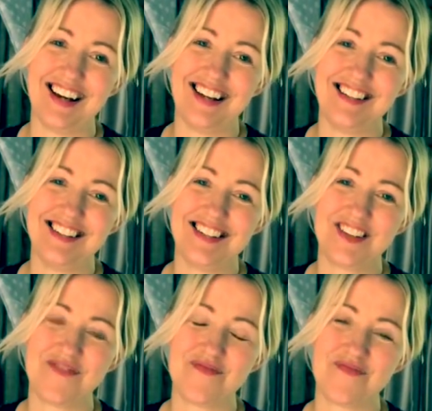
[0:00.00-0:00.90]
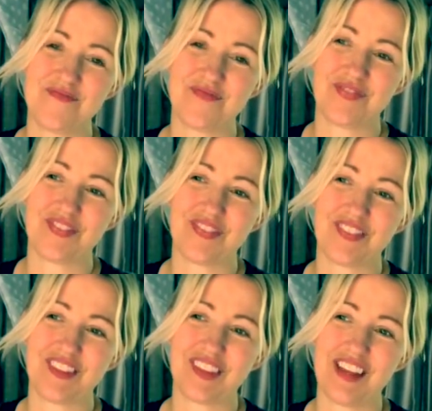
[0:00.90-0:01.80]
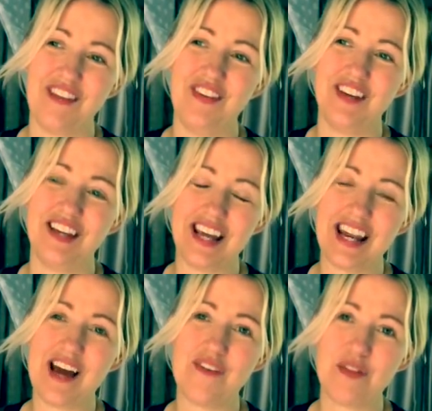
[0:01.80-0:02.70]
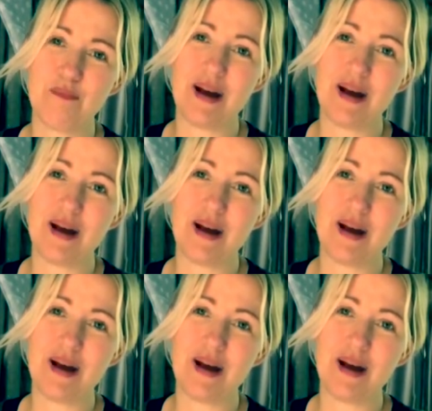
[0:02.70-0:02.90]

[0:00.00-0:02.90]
And if you can get out of the